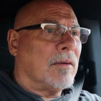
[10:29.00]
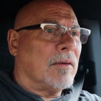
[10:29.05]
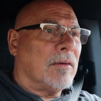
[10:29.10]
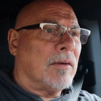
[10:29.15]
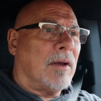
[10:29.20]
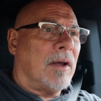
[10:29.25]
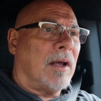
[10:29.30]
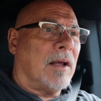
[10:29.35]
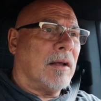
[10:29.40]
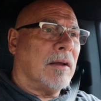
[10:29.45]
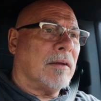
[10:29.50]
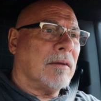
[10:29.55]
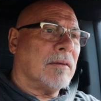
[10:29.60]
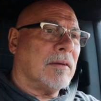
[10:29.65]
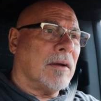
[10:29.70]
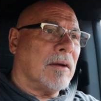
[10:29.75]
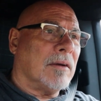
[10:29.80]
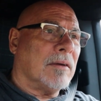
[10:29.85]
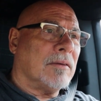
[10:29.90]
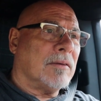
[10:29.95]
Okay,
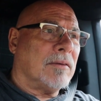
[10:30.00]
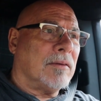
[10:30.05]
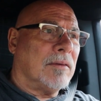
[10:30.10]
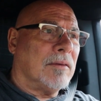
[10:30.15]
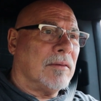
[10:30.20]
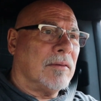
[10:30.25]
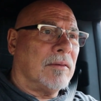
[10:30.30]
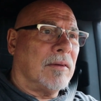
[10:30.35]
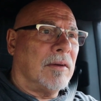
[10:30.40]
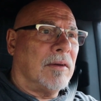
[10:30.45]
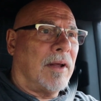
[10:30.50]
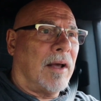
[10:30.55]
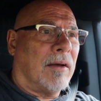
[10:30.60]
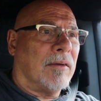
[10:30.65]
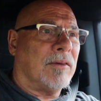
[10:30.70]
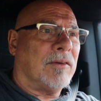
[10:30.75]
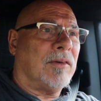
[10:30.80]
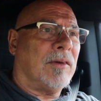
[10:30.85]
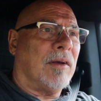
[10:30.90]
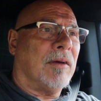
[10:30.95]
there's the
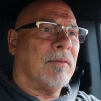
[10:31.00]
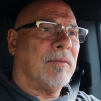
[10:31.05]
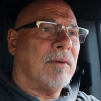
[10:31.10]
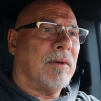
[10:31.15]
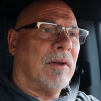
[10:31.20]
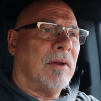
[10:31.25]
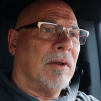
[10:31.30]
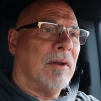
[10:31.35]
downshift.